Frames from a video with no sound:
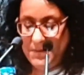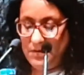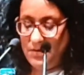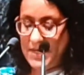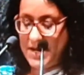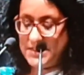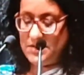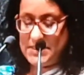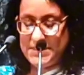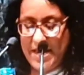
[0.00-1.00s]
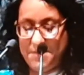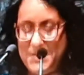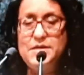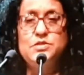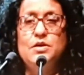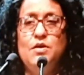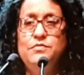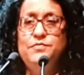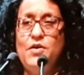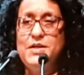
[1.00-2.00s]
collateral damage
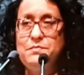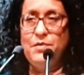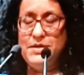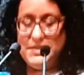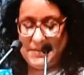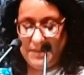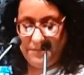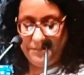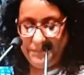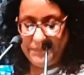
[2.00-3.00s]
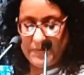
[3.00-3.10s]
of foreign policy.